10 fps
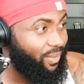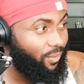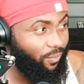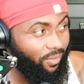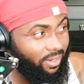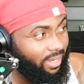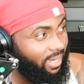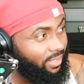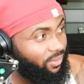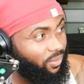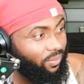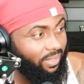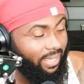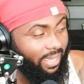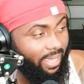Oh God, you going
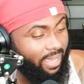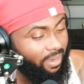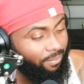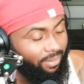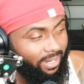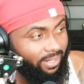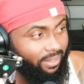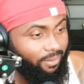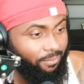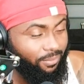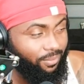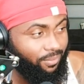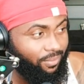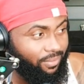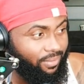ham right now,
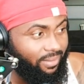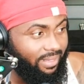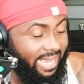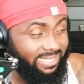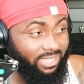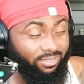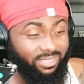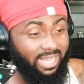bro. And sell